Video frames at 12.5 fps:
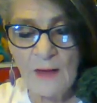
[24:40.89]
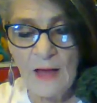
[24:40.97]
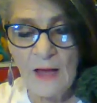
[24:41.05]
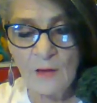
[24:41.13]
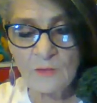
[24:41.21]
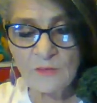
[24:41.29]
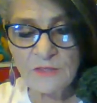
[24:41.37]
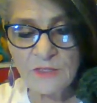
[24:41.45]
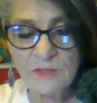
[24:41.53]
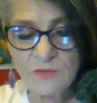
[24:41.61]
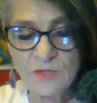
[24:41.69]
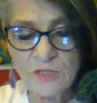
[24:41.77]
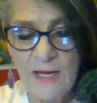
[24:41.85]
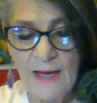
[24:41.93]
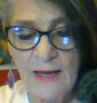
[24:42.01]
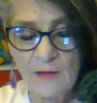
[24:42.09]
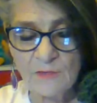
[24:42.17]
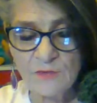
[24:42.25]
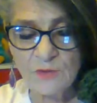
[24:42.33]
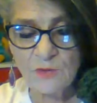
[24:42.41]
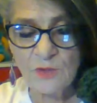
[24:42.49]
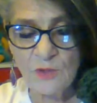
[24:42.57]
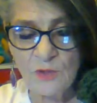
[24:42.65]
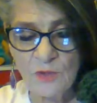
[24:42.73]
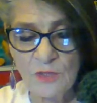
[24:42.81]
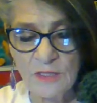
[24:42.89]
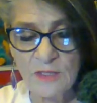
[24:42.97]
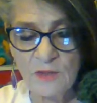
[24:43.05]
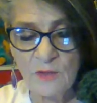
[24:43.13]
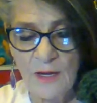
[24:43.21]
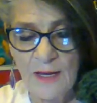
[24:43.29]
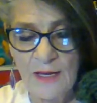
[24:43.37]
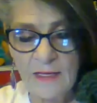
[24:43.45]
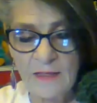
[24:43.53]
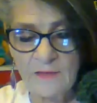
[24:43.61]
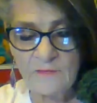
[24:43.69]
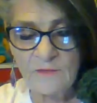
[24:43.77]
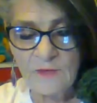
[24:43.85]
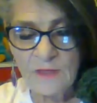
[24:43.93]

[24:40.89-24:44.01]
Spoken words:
my own dear child, to an early grave.